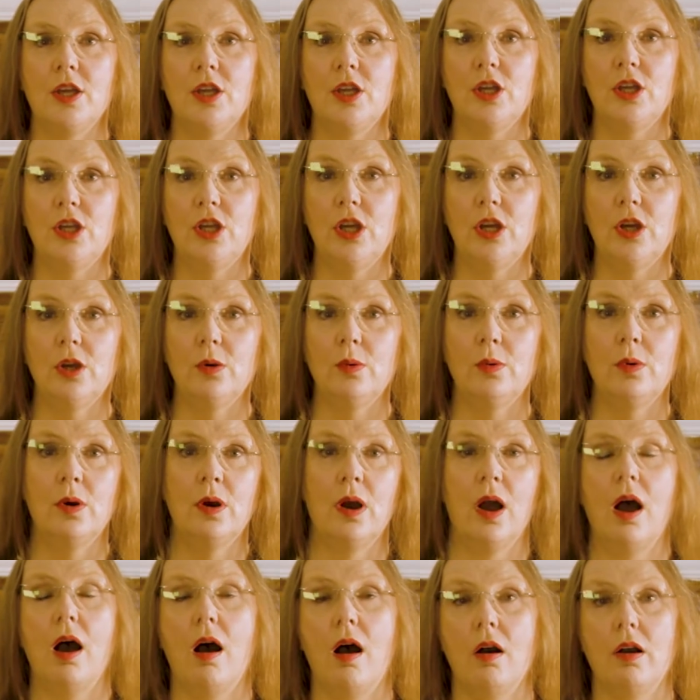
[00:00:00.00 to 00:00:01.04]

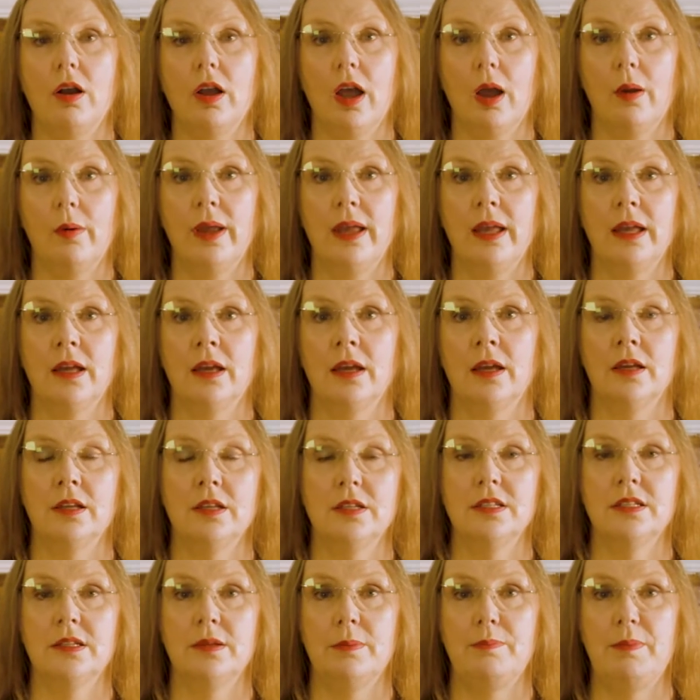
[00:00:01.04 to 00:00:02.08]
you are going
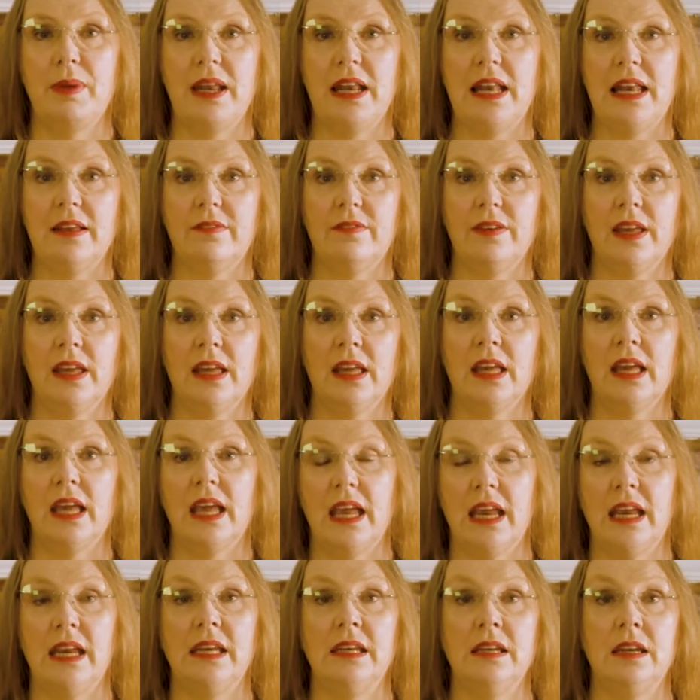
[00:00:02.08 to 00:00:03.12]
to be living
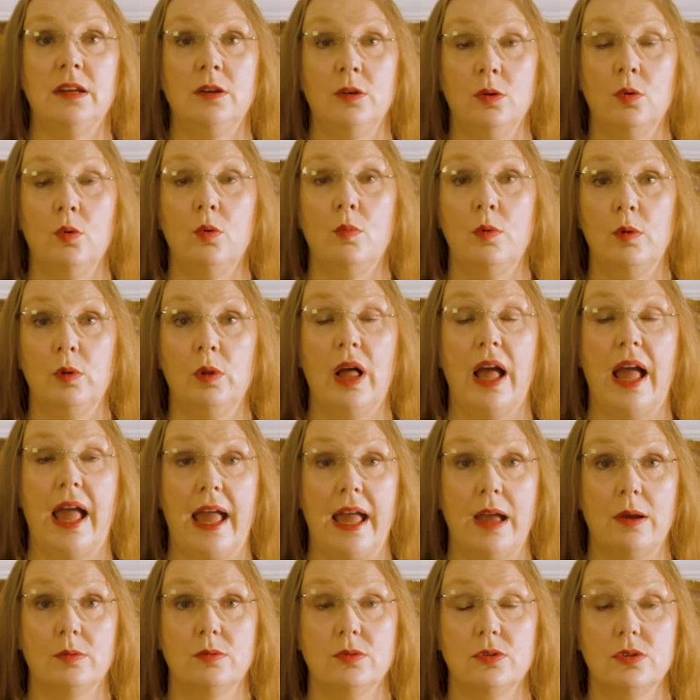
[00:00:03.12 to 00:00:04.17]
in a normal
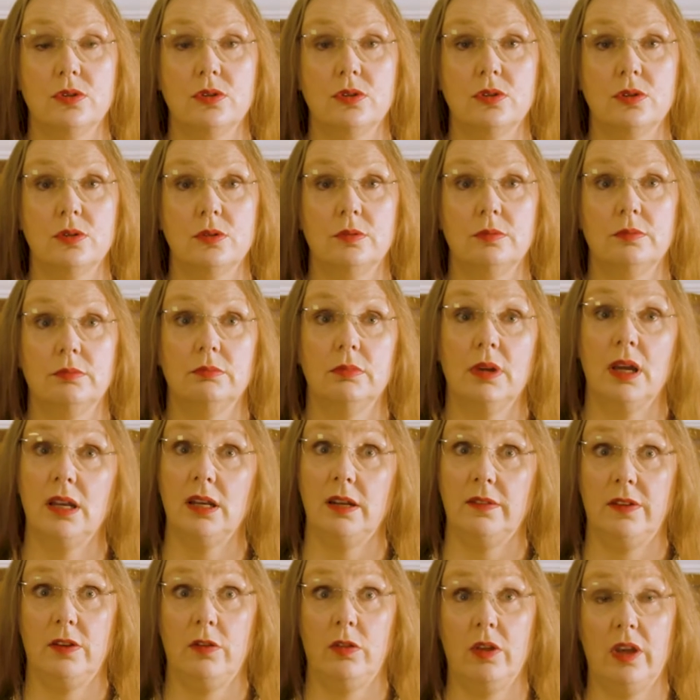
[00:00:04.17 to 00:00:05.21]
house. And
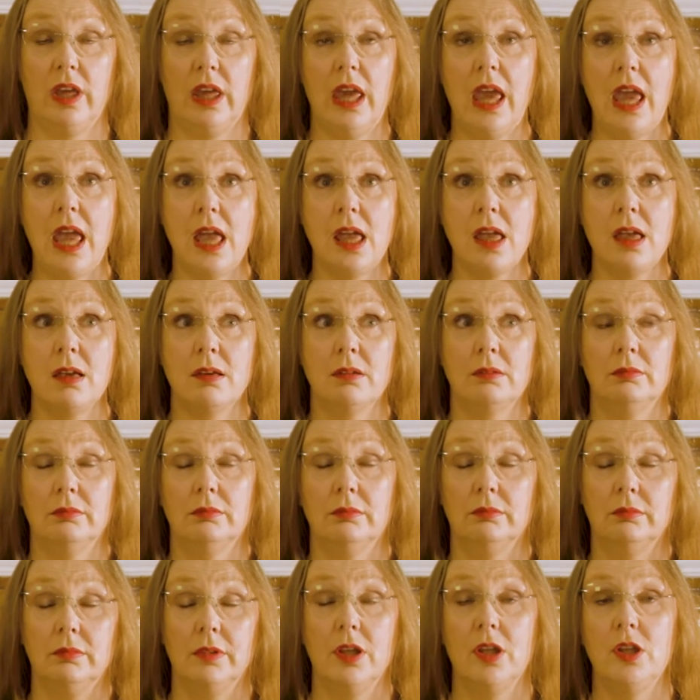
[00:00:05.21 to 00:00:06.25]
if you're the king,
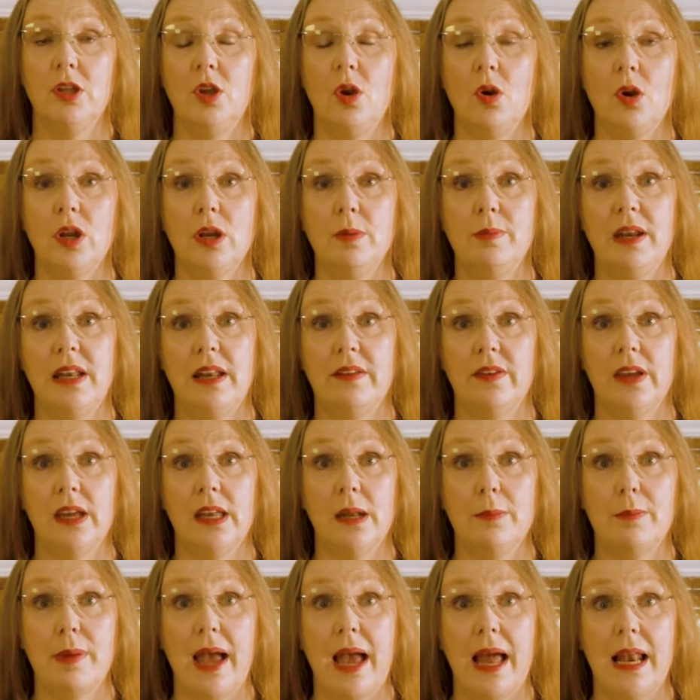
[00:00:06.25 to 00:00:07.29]
you're going to be living
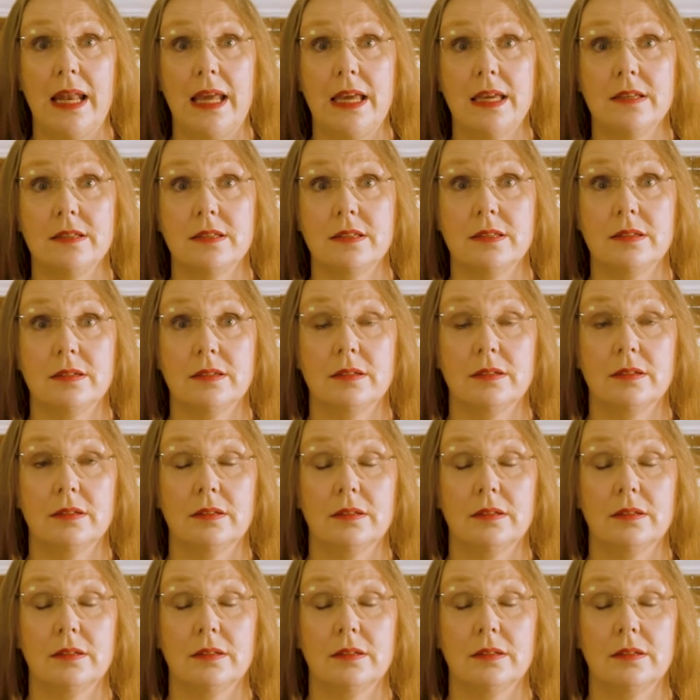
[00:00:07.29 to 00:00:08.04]
in a palace.